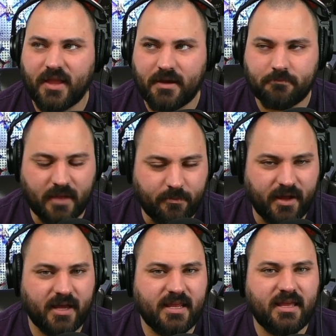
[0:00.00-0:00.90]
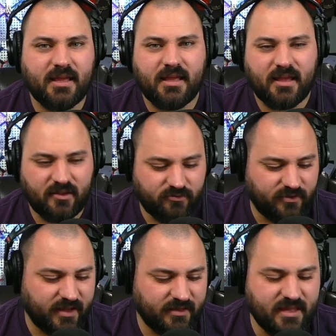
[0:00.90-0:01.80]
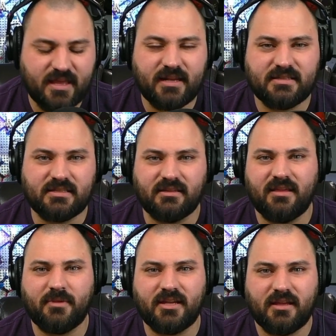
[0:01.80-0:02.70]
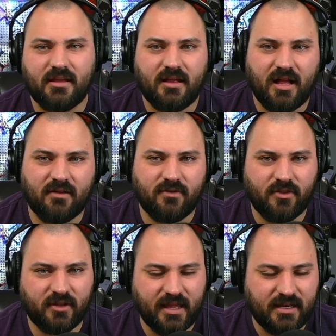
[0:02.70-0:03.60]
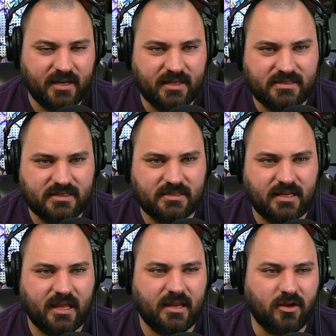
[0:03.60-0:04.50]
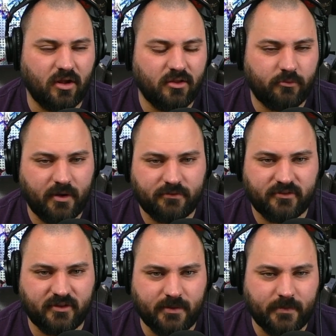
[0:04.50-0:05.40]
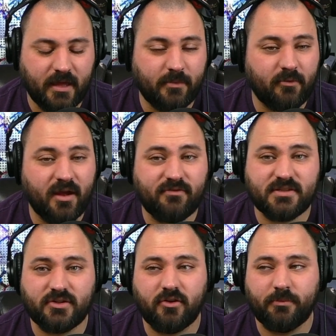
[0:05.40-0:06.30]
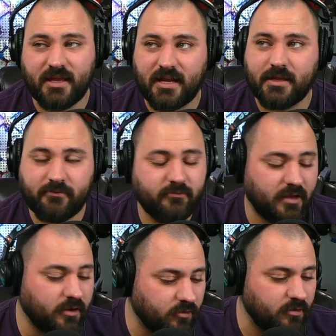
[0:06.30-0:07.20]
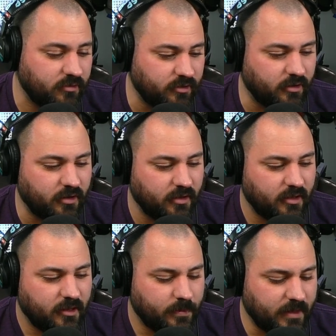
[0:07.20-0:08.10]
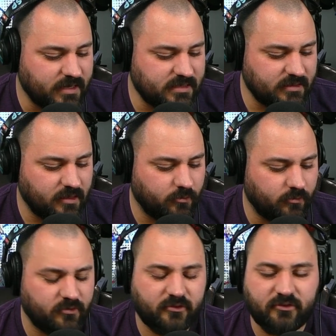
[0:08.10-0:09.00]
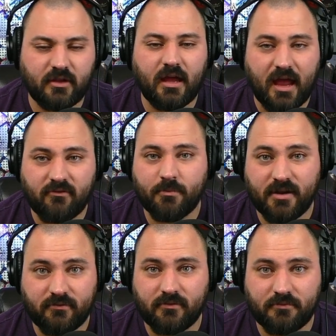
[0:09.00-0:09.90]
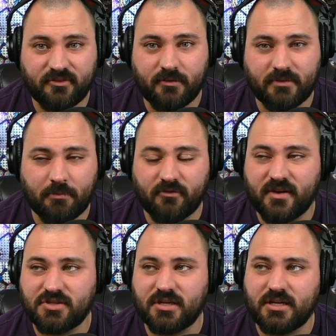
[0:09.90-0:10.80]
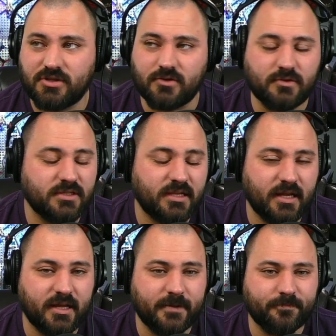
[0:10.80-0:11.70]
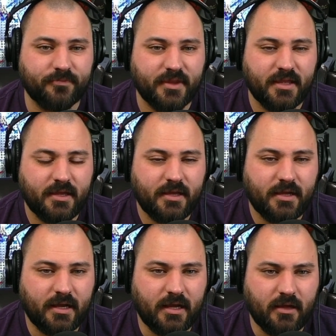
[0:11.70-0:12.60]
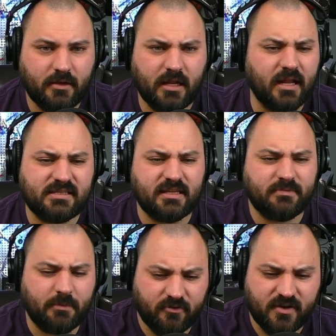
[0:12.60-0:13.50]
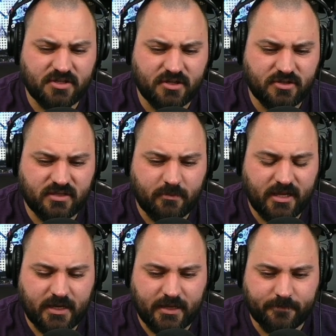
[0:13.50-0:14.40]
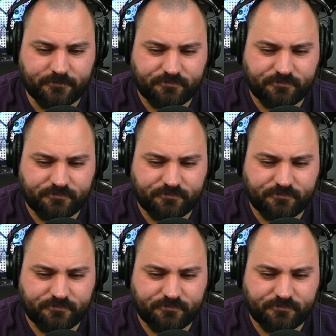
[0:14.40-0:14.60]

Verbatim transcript: my body has finally hit its limit of all the late nights and all the rough sleep. Now, my wife has told me, and I agree with her, that I sleep, have a bit of sleep deprivation issues. Um, uh, not sleep deprivation issues. I mean, um,